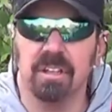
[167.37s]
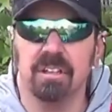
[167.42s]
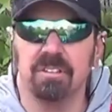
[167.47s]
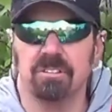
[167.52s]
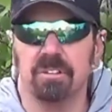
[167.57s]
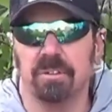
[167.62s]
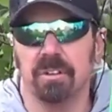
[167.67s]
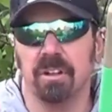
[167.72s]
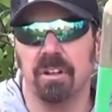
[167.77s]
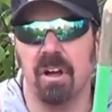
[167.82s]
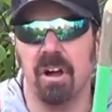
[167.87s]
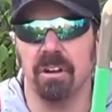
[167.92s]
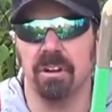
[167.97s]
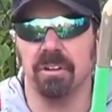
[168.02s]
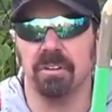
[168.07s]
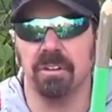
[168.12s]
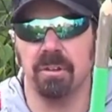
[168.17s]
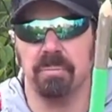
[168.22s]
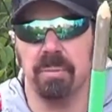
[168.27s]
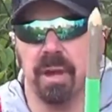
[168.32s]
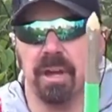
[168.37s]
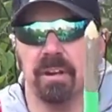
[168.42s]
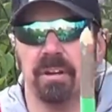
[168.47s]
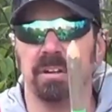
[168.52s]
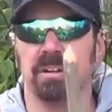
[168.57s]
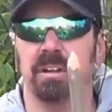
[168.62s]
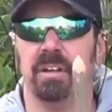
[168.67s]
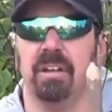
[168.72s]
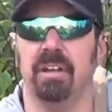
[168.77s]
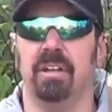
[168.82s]
So the longer the
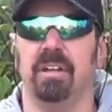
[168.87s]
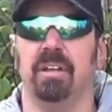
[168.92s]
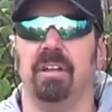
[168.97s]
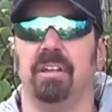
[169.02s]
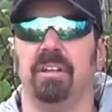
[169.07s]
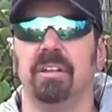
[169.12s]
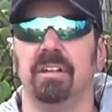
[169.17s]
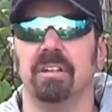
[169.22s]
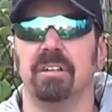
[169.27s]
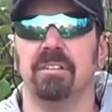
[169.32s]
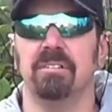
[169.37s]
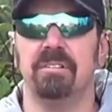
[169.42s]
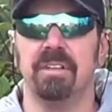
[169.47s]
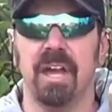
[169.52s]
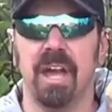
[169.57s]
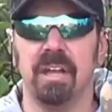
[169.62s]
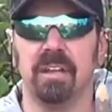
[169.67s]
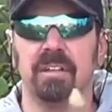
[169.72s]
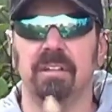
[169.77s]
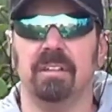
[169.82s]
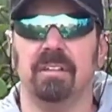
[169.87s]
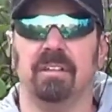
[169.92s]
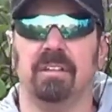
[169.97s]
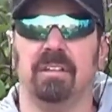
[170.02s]
better. You can stand